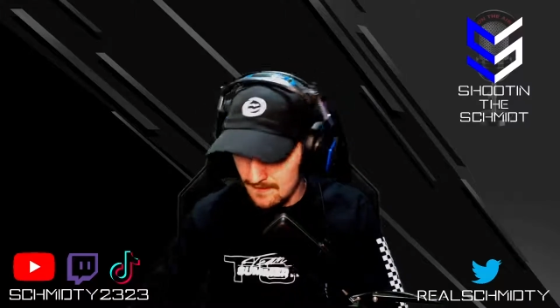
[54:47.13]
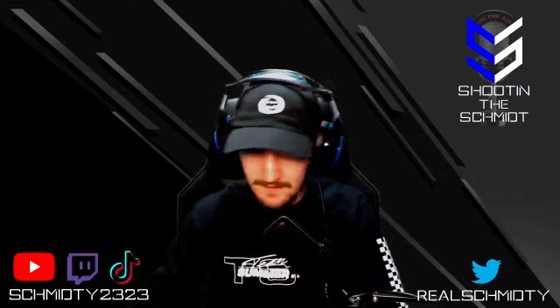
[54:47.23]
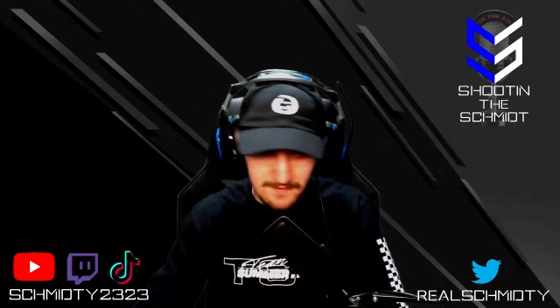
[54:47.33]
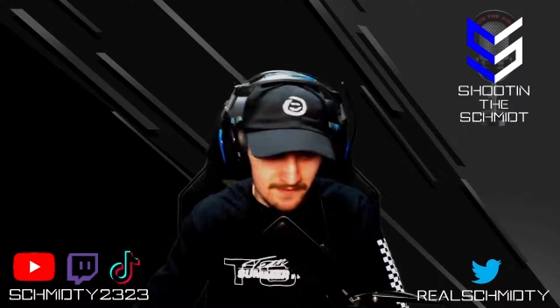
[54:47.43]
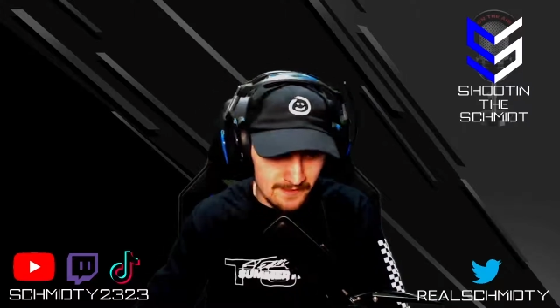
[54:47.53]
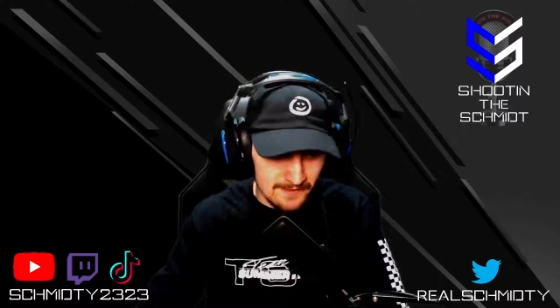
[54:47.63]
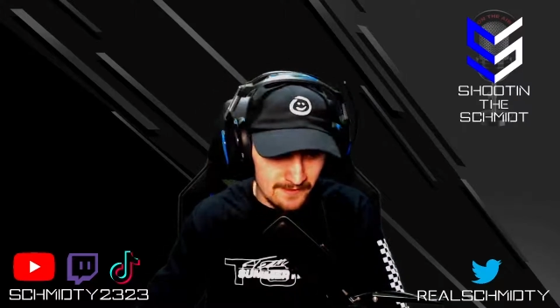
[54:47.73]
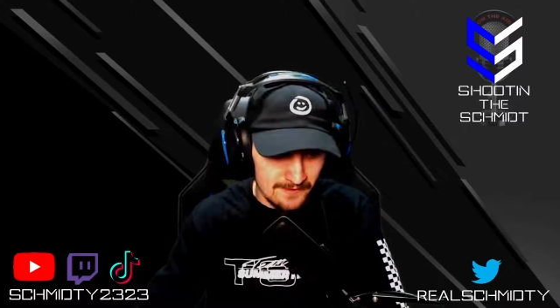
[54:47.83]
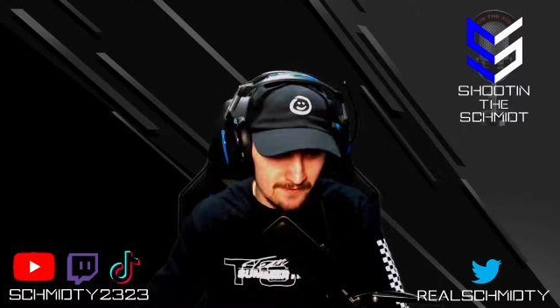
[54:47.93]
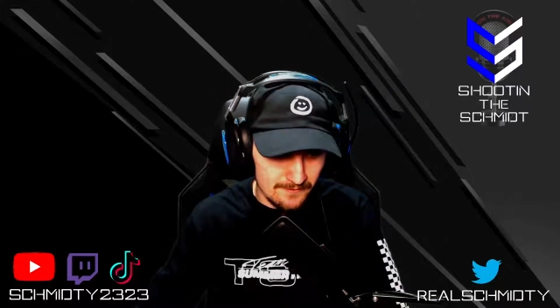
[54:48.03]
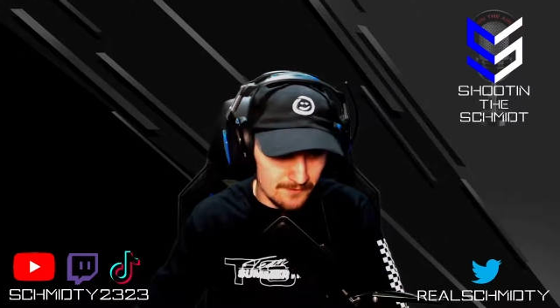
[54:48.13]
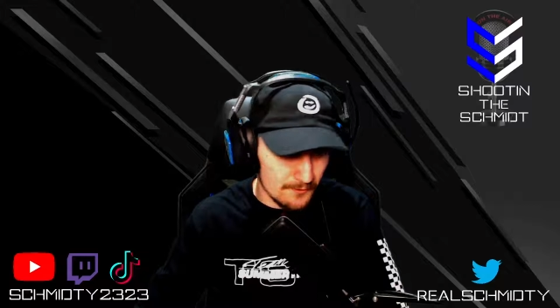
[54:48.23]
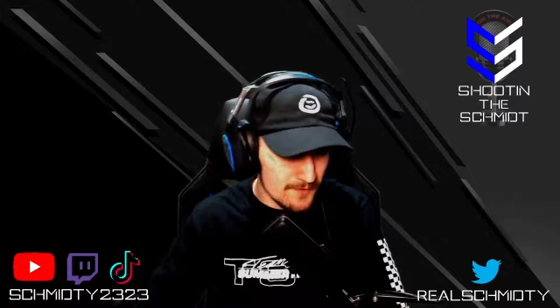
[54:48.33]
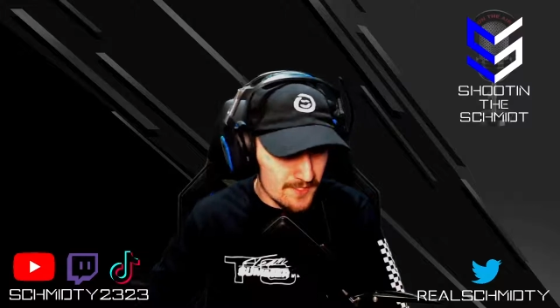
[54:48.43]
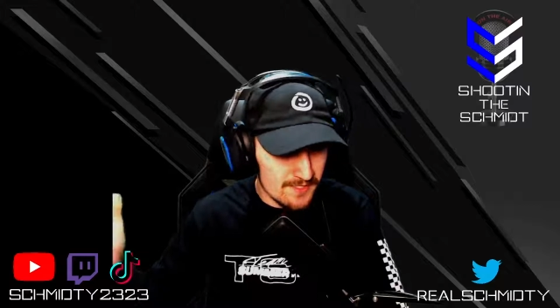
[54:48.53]

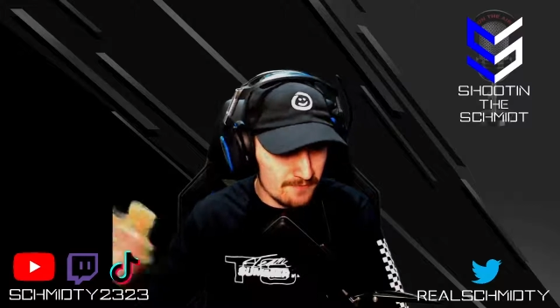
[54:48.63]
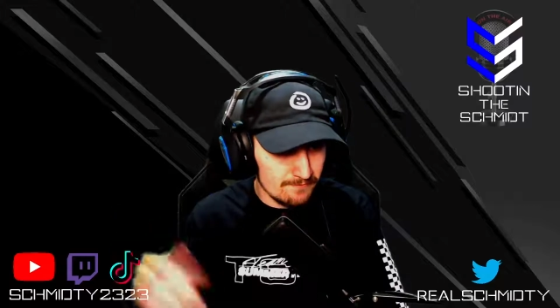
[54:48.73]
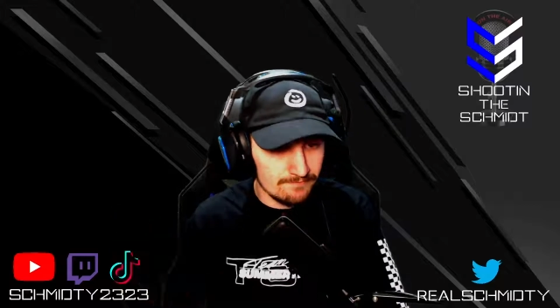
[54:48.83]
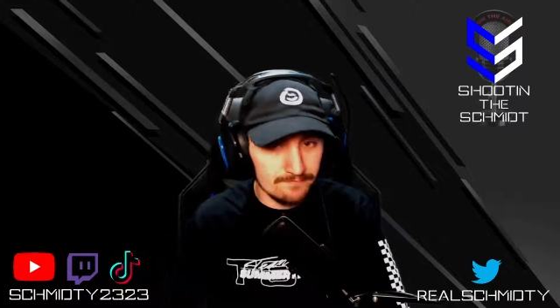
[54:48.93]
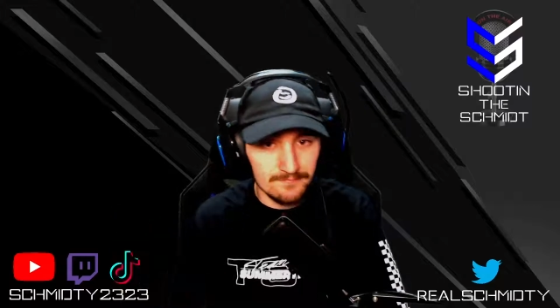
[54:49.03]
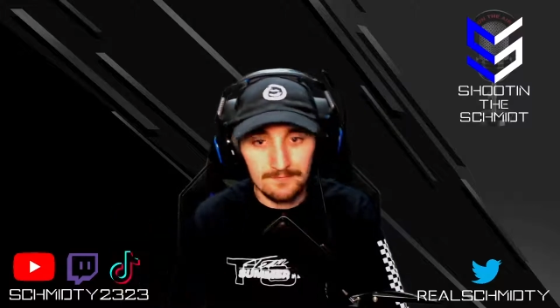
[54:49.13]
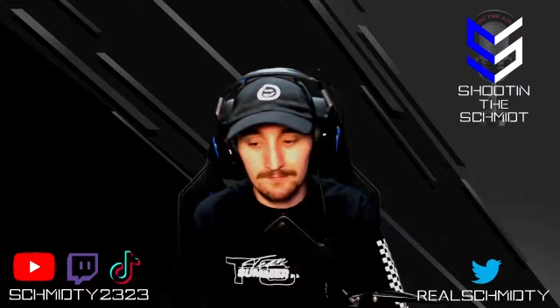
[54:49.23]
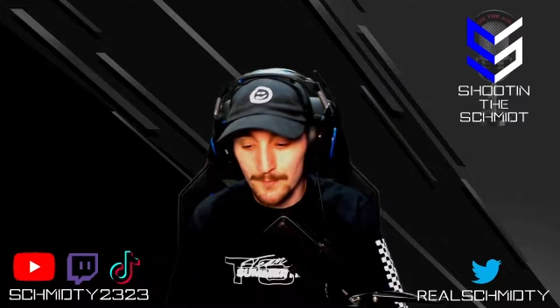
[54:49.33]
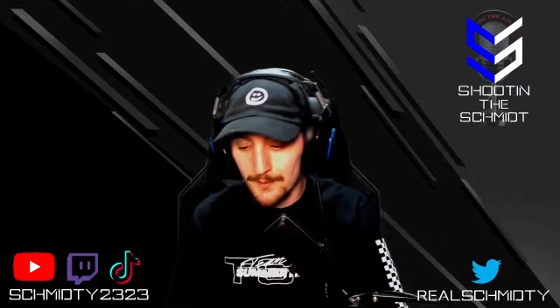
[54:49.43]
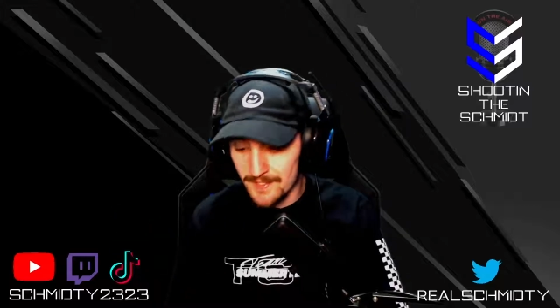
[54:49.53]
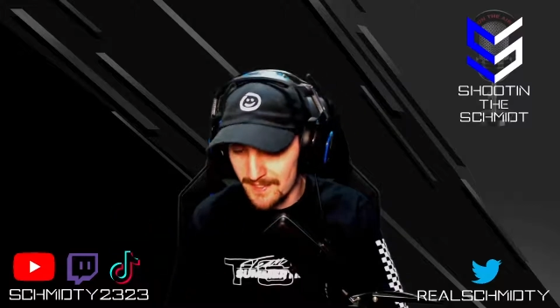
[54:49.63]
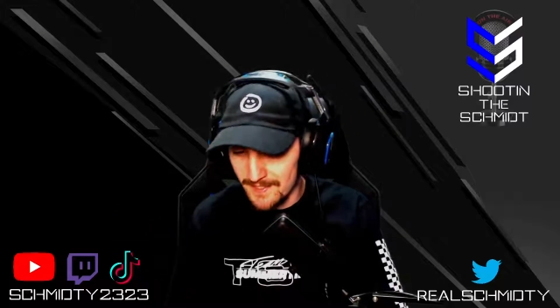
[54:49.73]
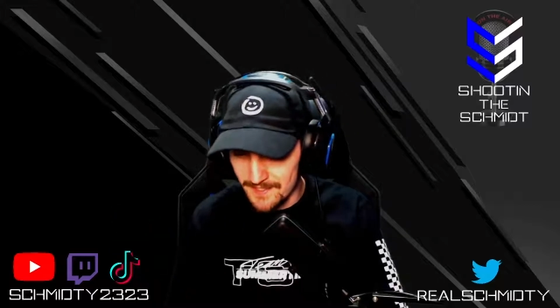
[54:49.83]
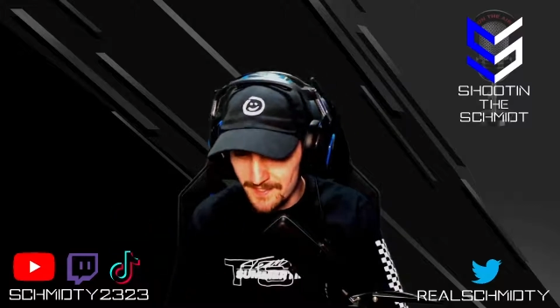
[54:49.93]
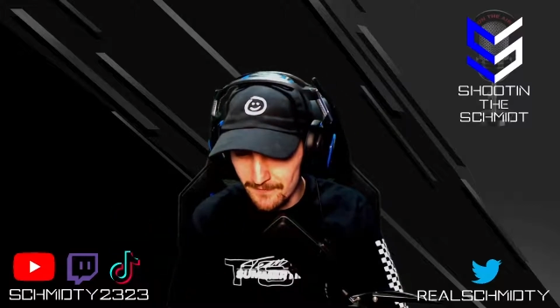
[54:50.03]
Hopefully some more
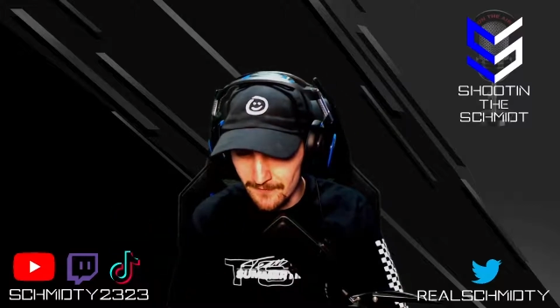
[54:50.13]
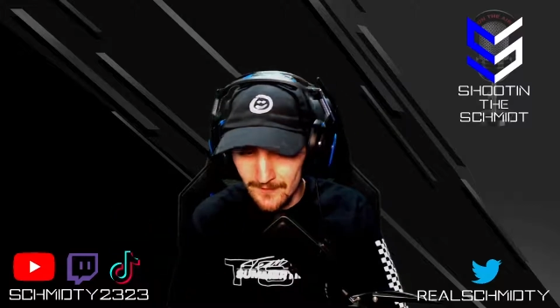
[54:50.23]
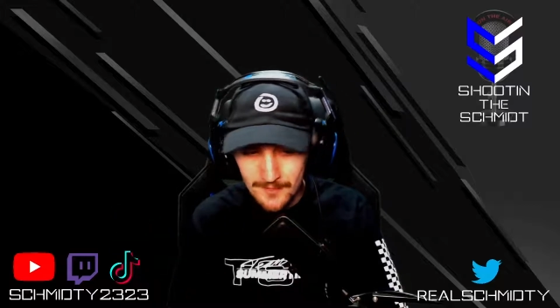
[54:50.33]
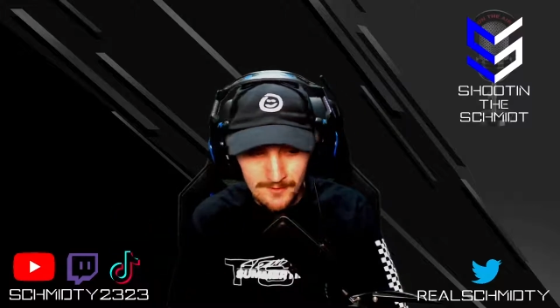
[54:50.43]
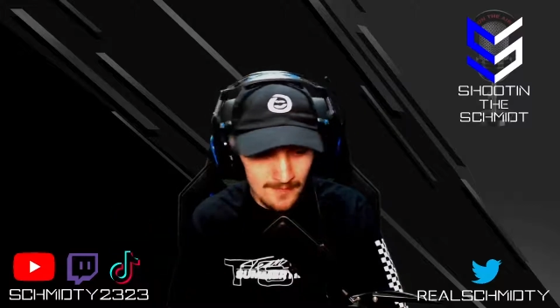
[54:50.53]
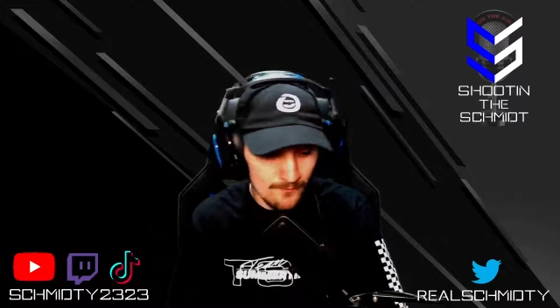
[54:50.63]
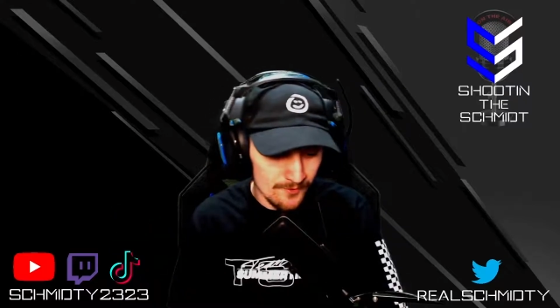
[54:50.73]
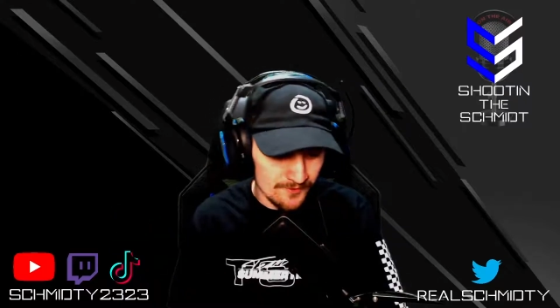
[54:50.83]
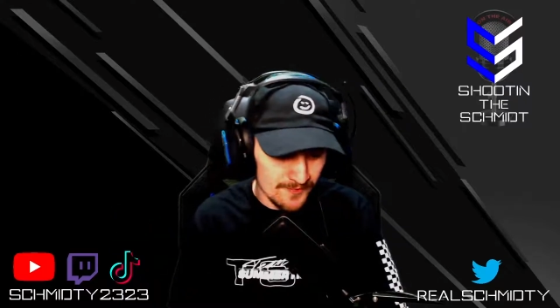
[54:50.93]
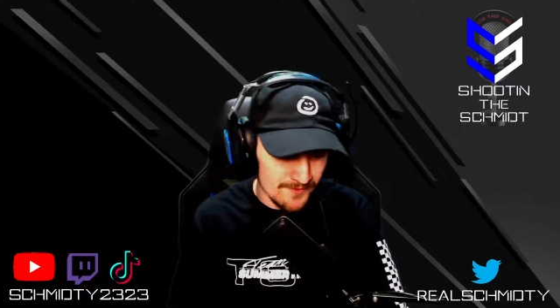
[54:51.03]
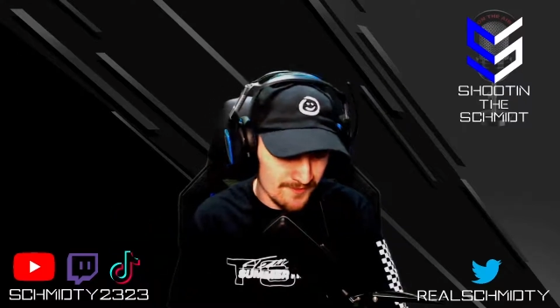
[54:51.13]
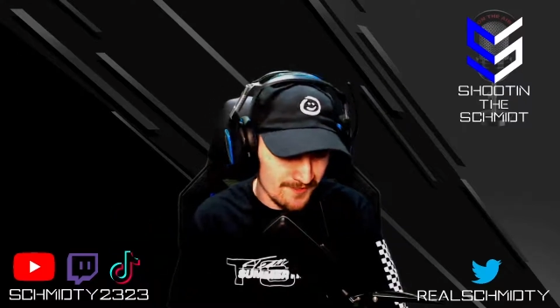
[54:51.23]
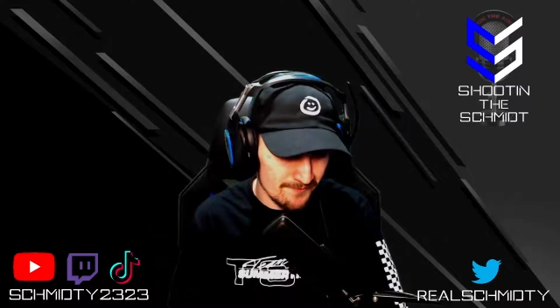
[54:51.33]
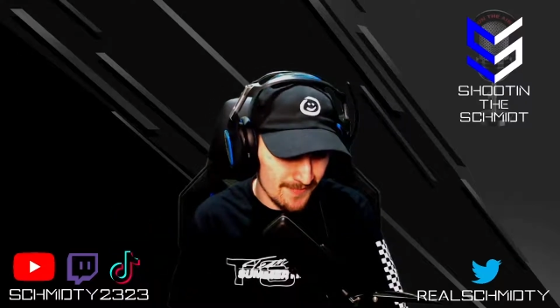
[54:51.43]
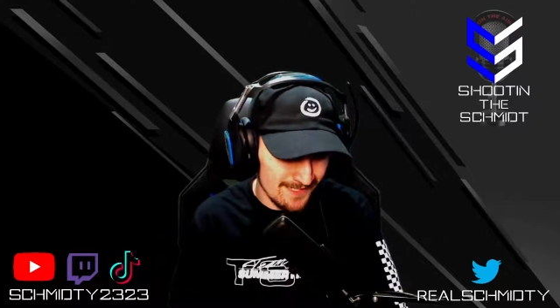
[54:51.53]
exciting stuff in the video game world comes
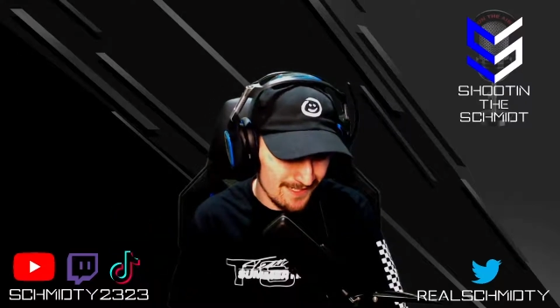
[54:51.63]
around, man.